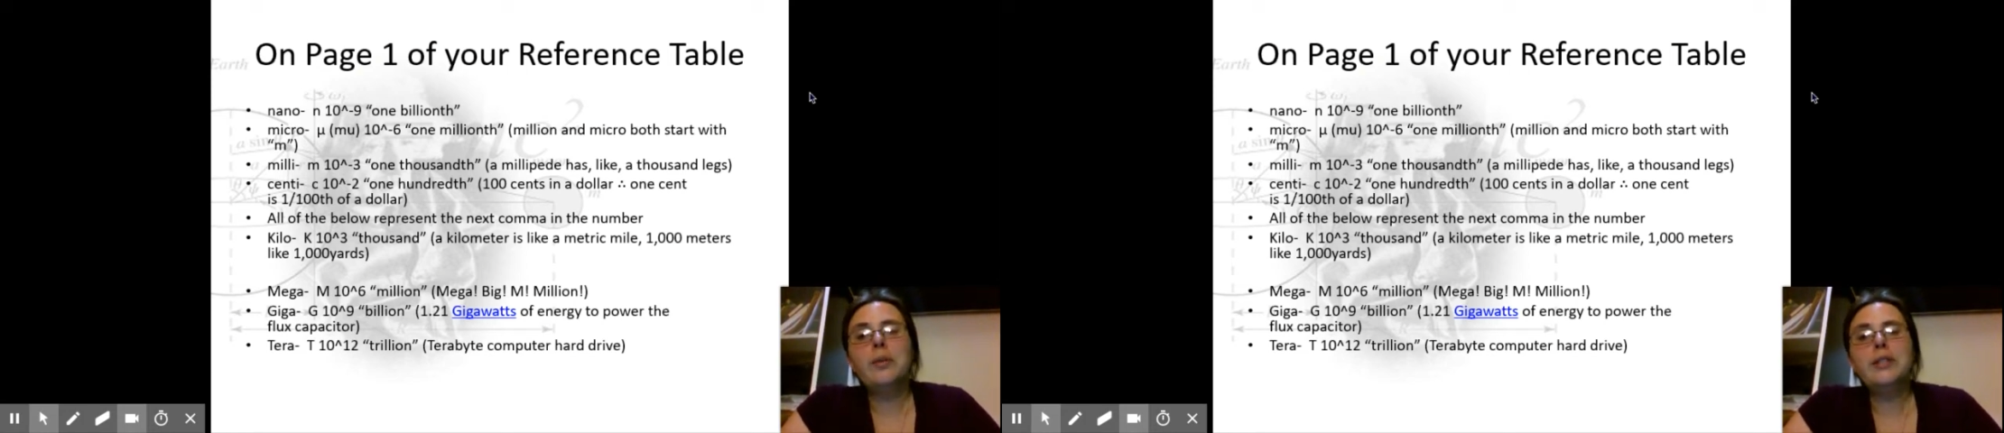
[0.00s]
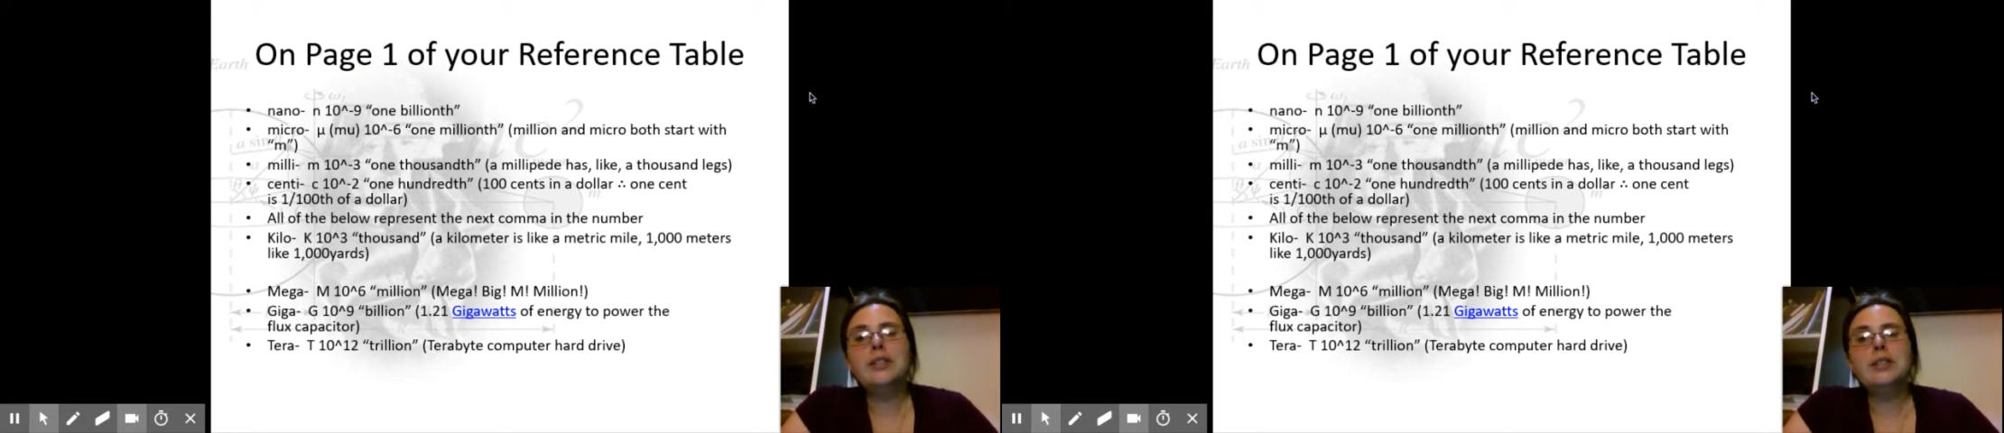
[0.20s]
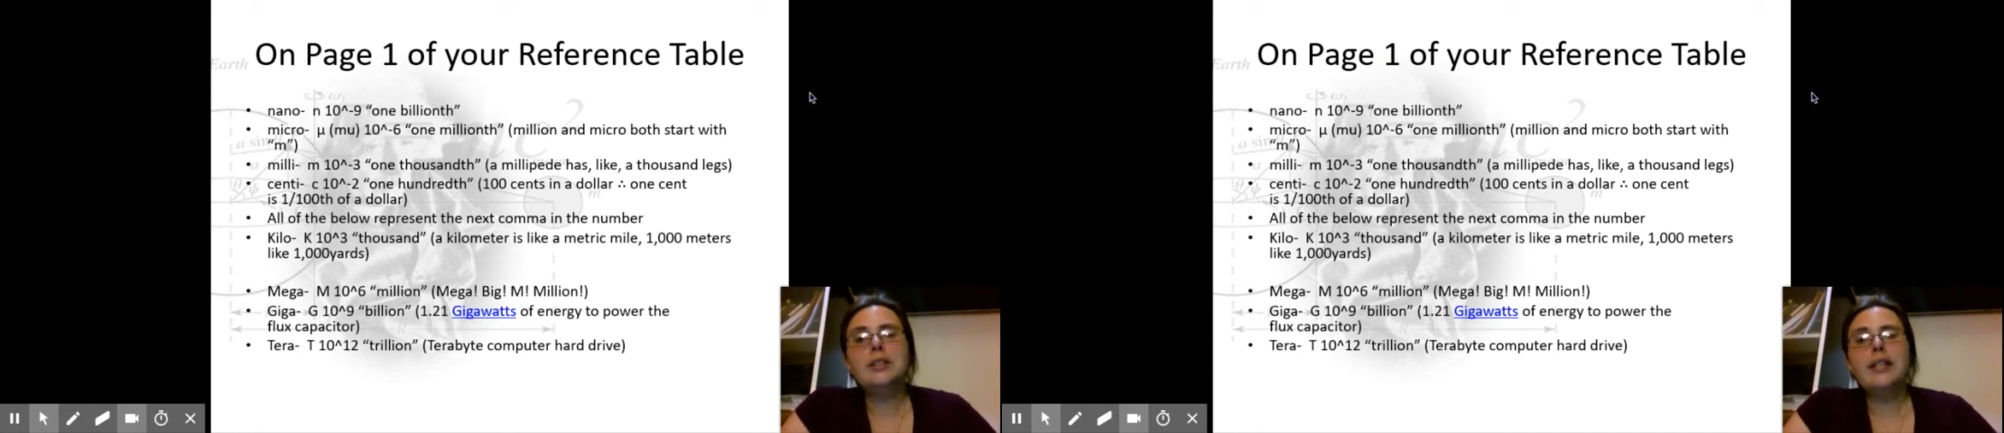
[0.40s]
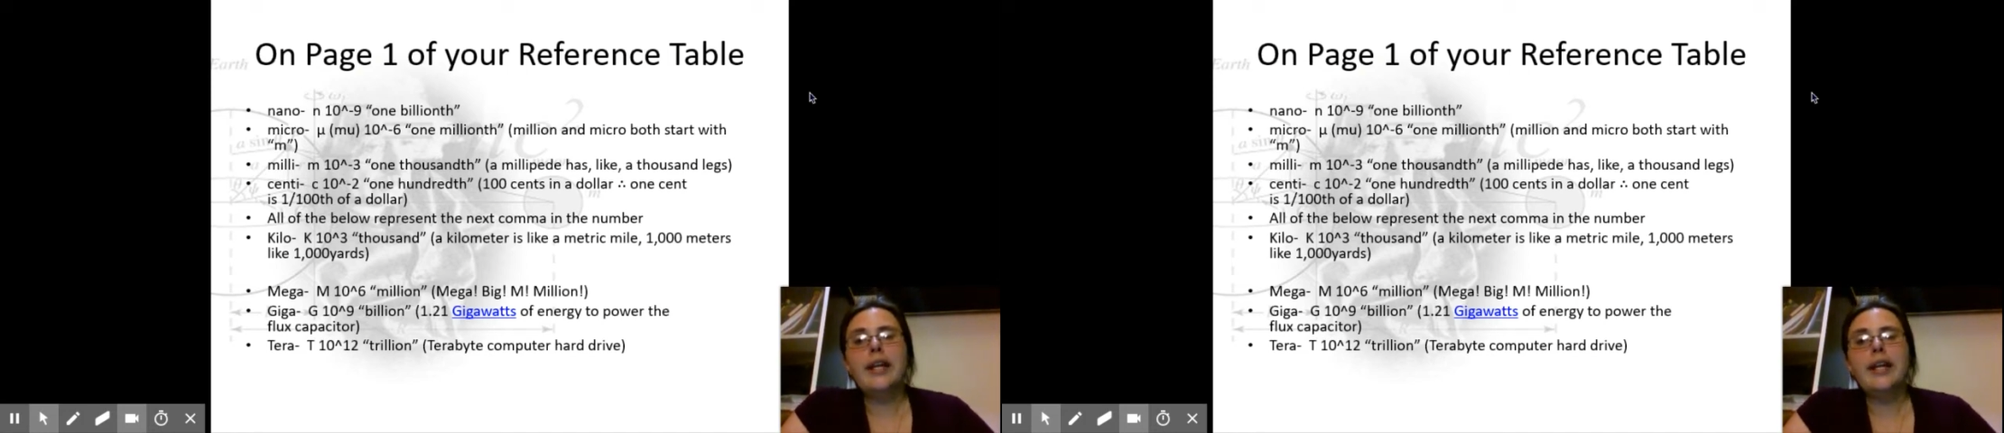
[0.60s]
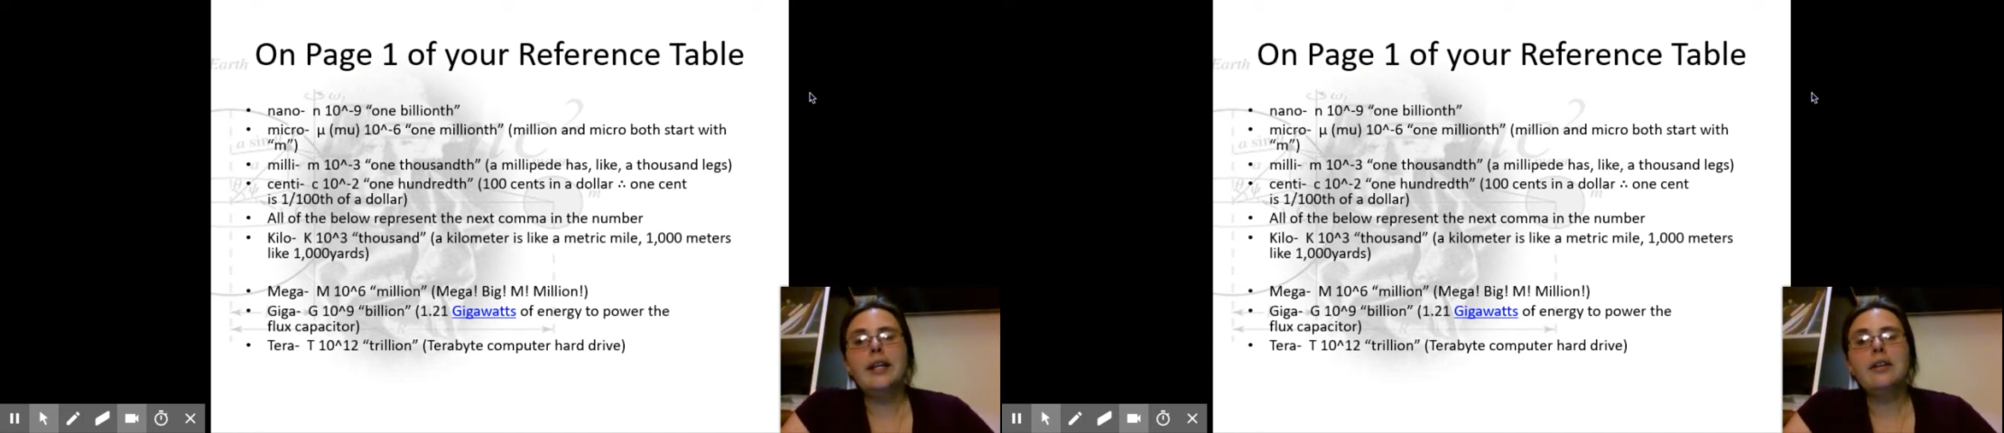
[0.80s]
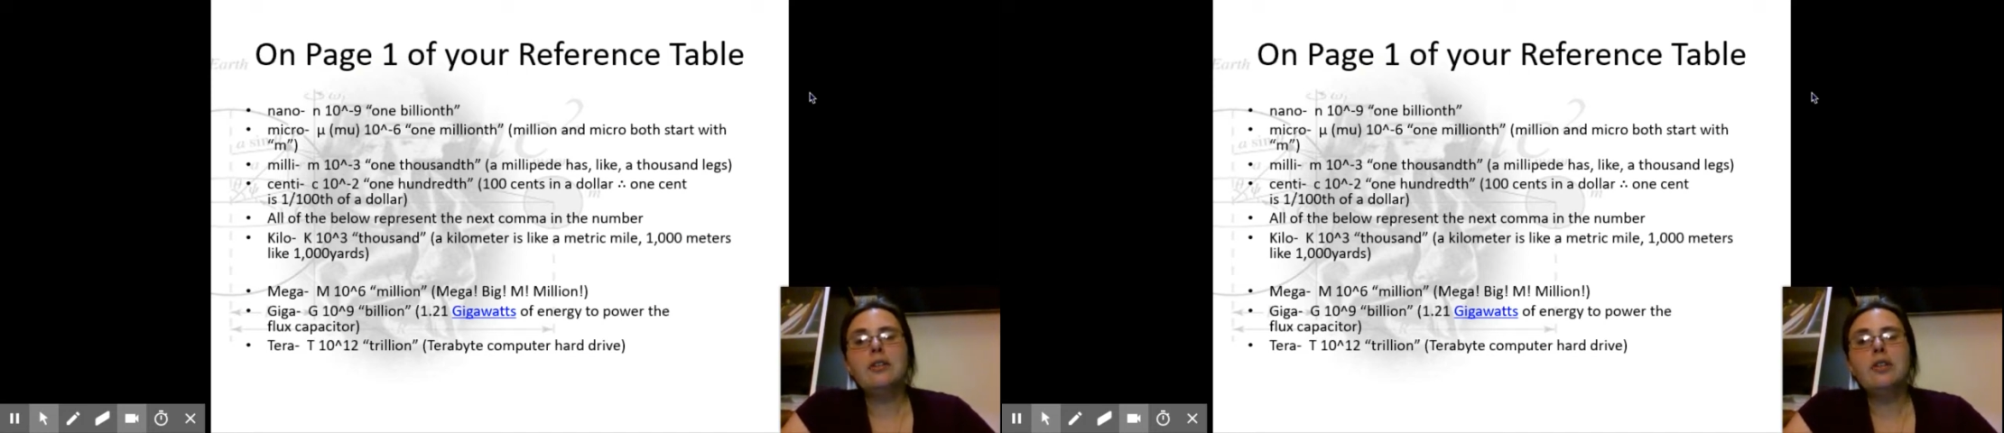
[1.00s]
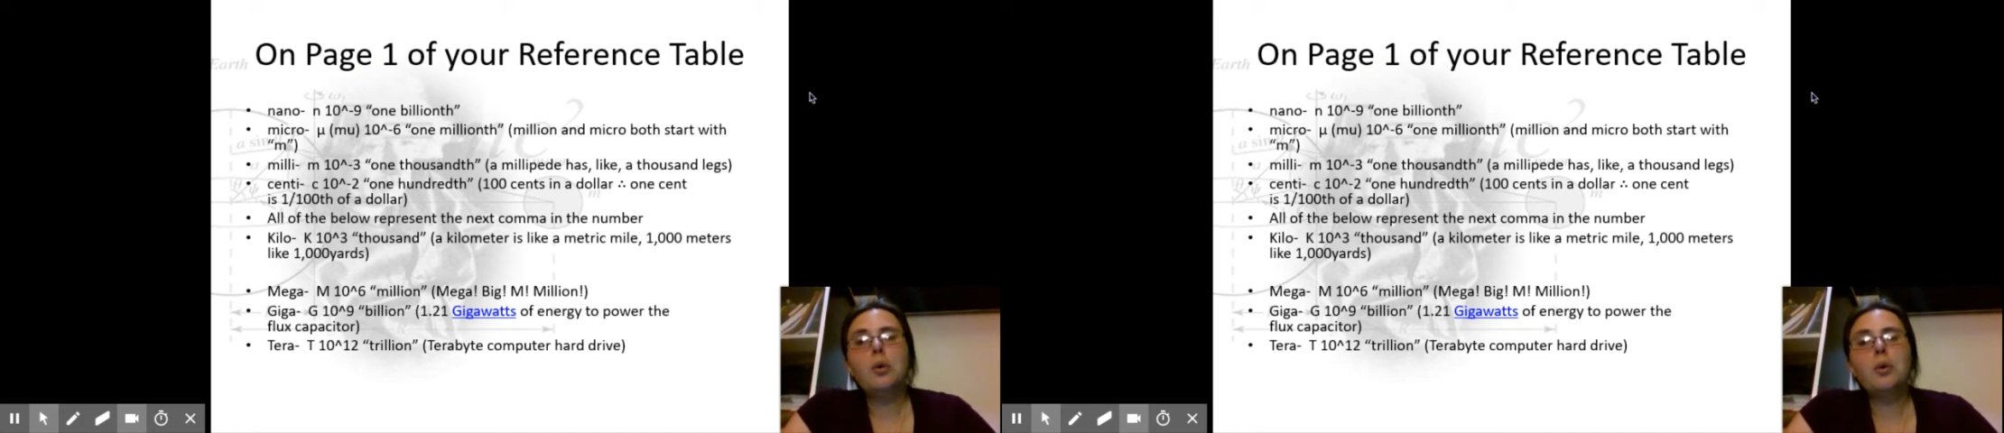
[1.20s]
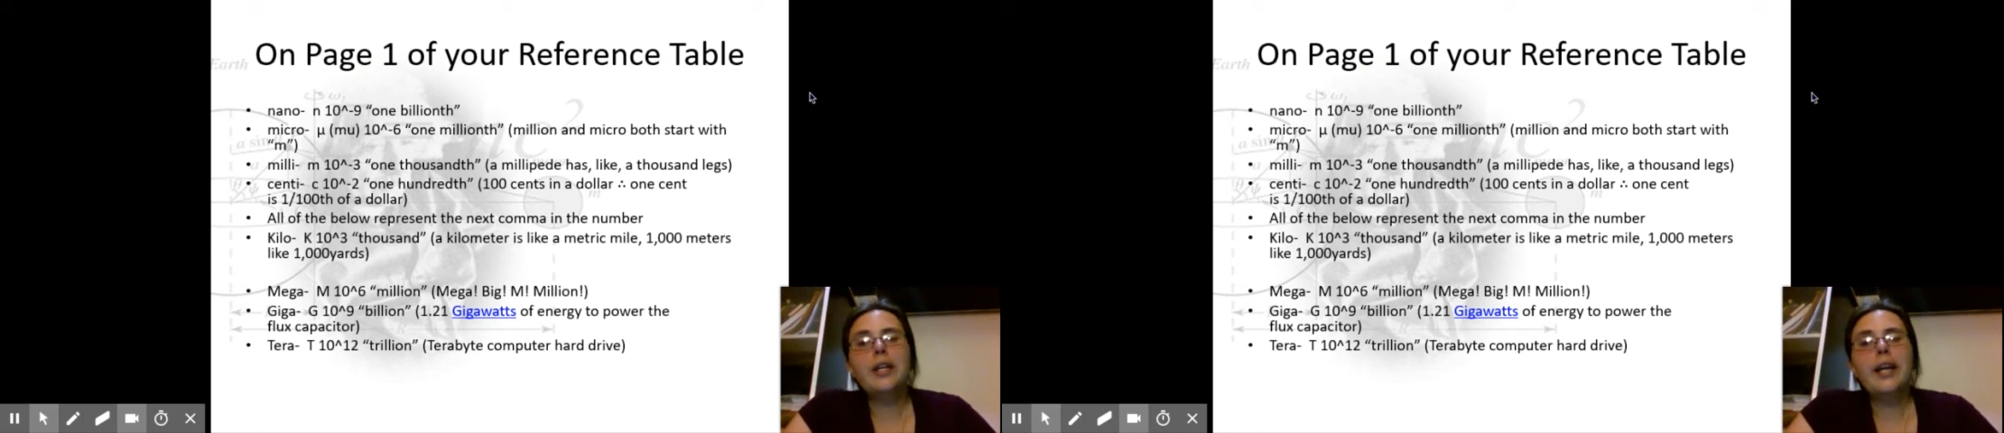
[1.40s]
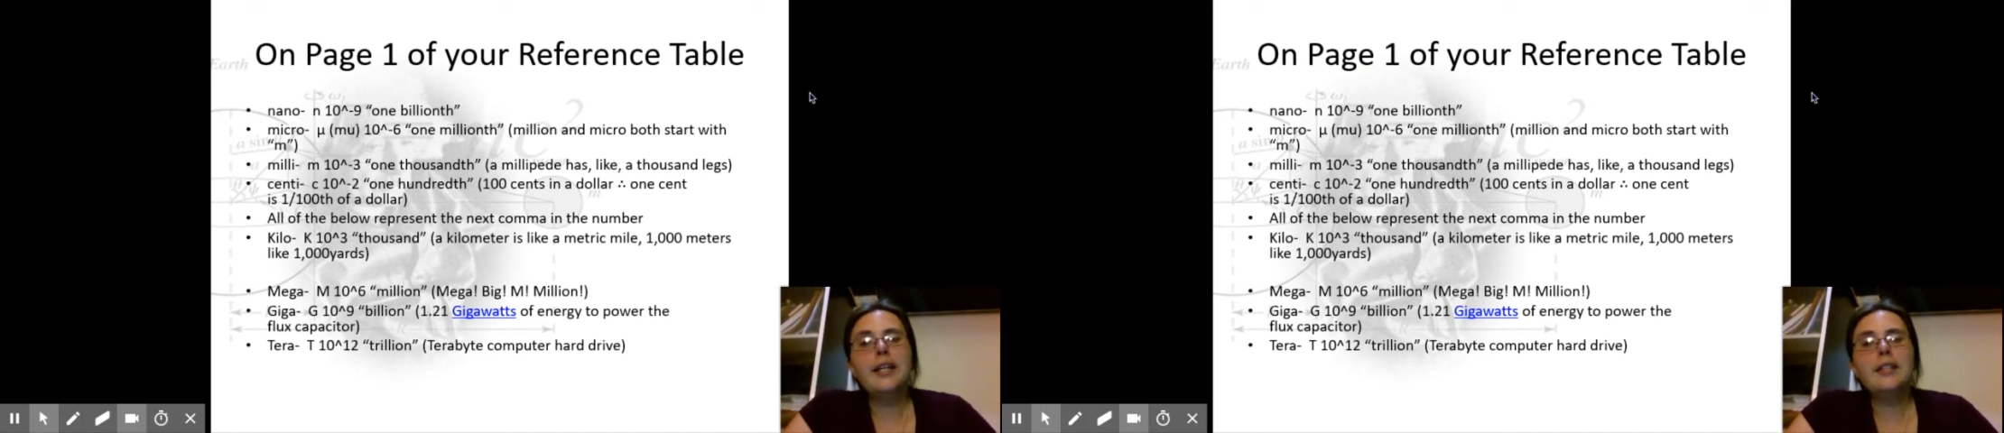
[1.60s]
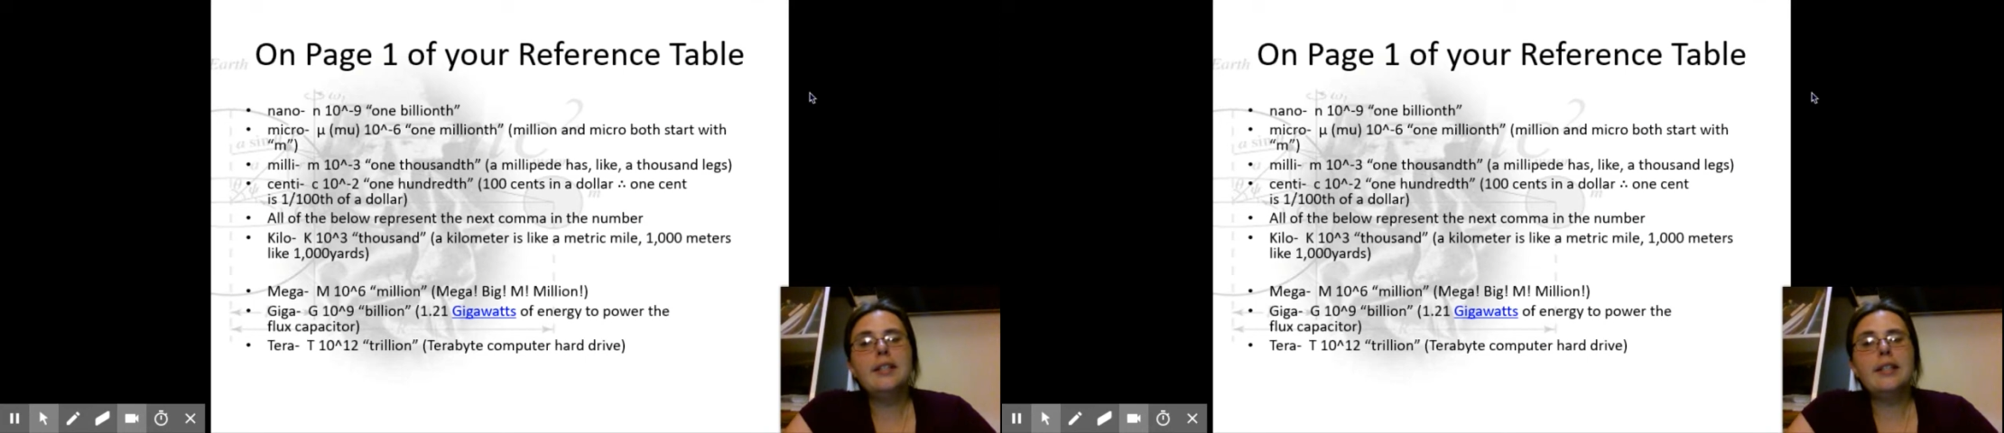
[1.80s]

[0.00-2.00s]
which is a lowercase.